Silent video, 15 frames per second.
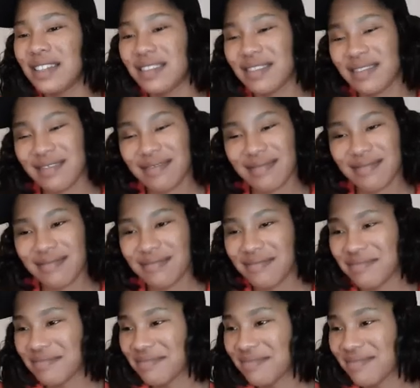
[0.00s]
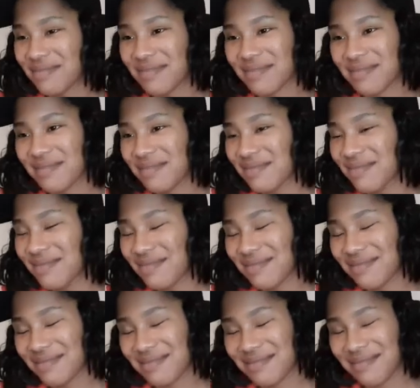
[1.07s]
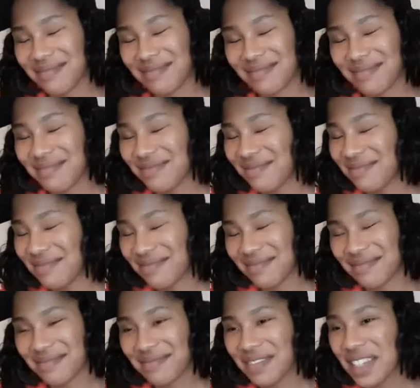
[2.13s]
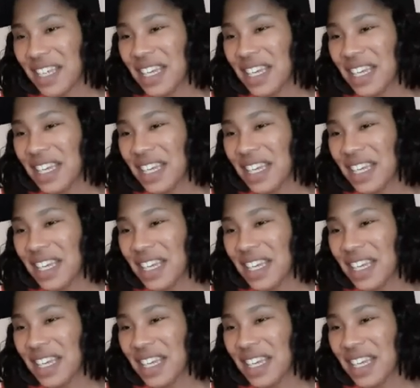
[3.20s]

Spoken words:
(silence)